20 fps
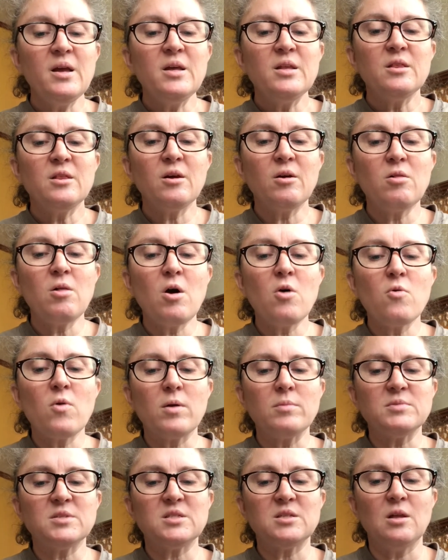The
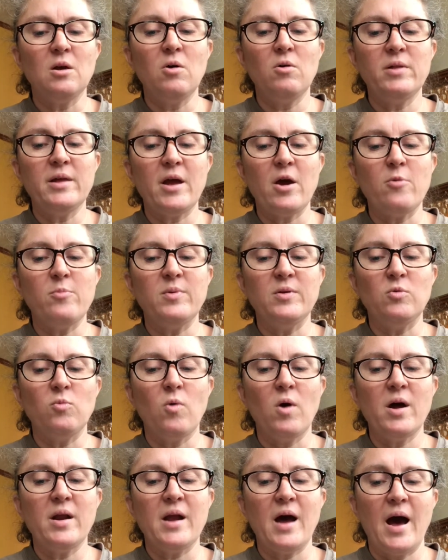glowworm slowly opened
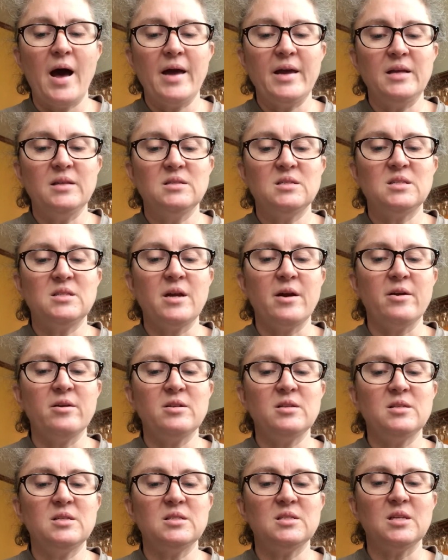one eye and stared
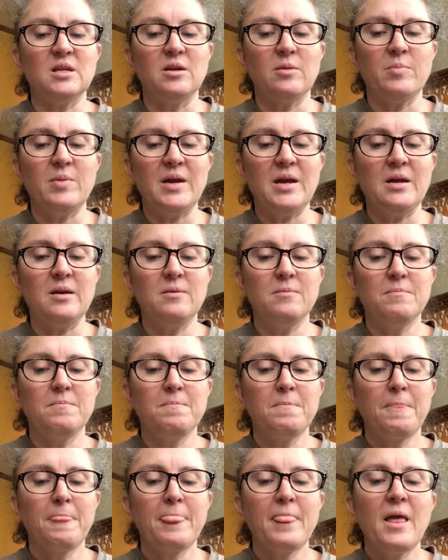at the centipede.
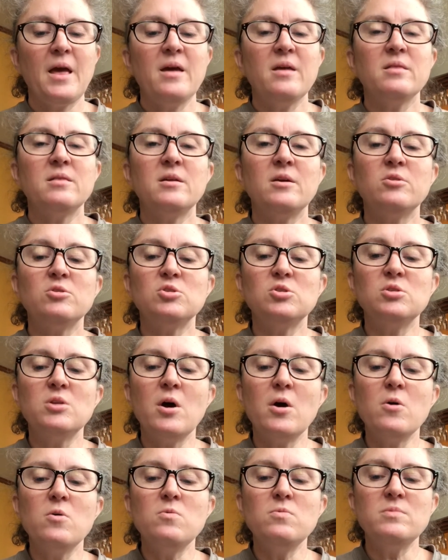"There's
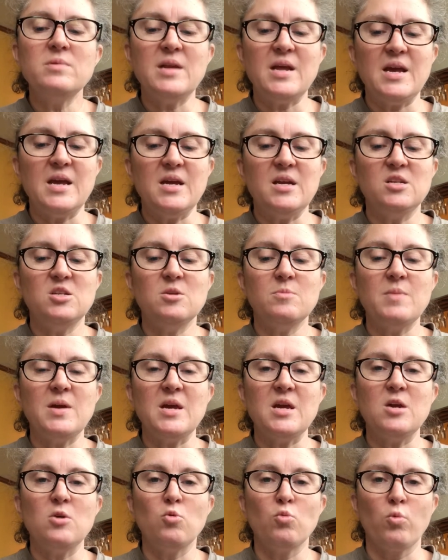no need to
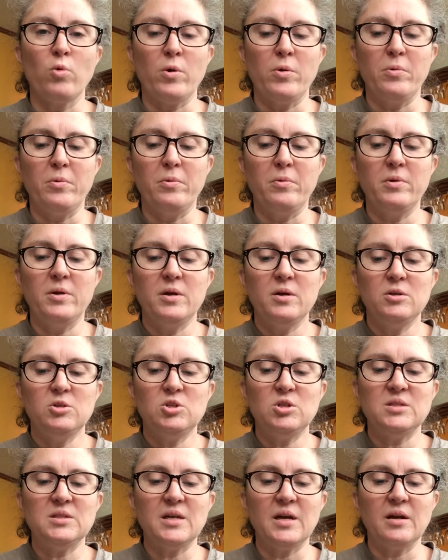be rude,"
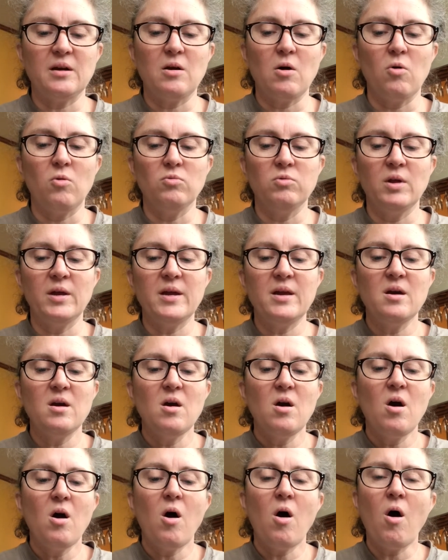she said coldly.
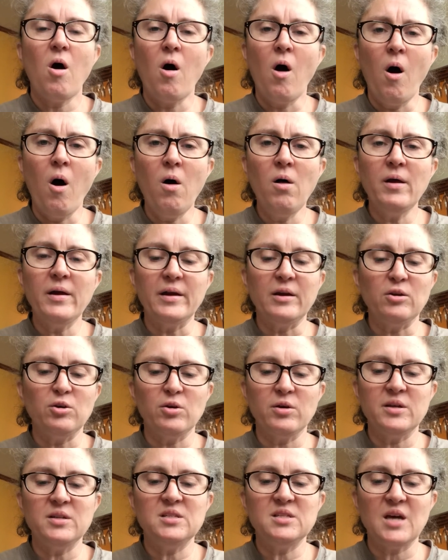"All in
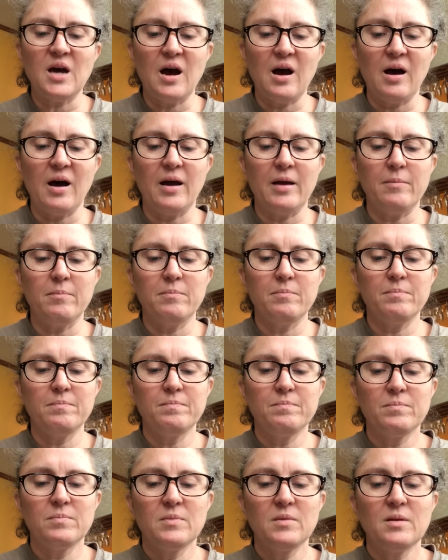good time."
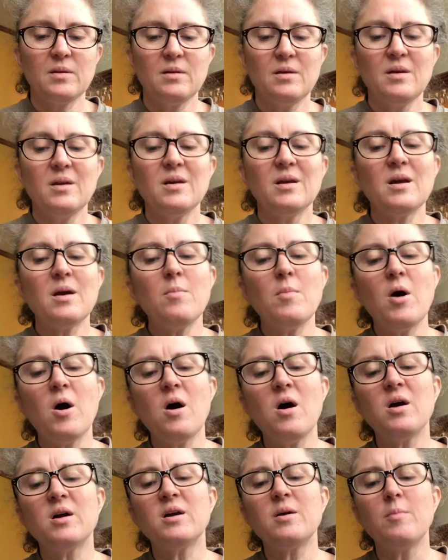"Come
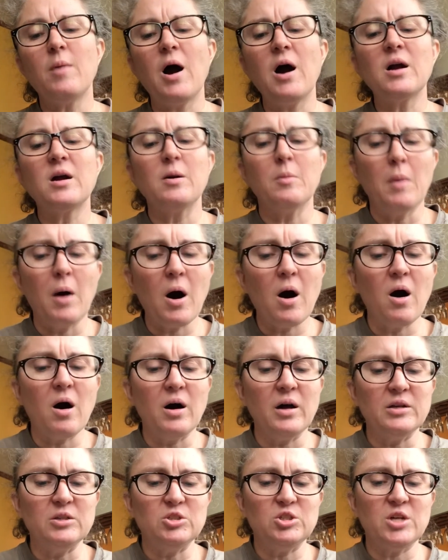on, come on, come
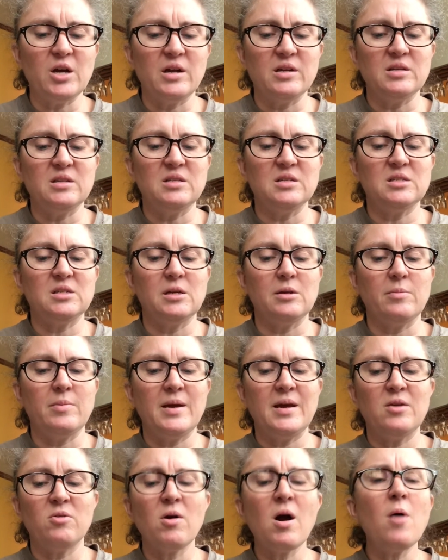on," shouted the
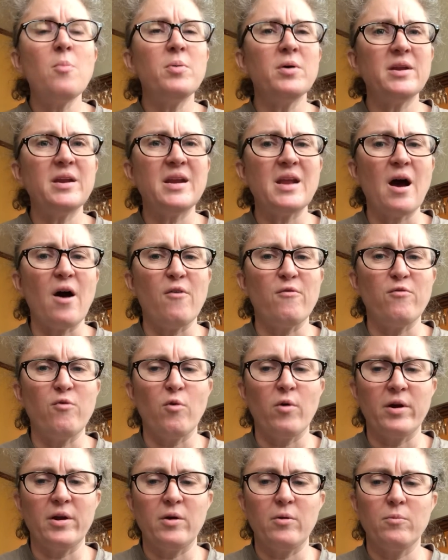centipede, "or I'll put it out
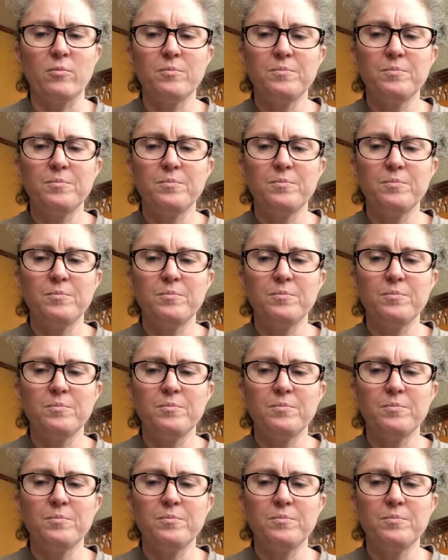for you."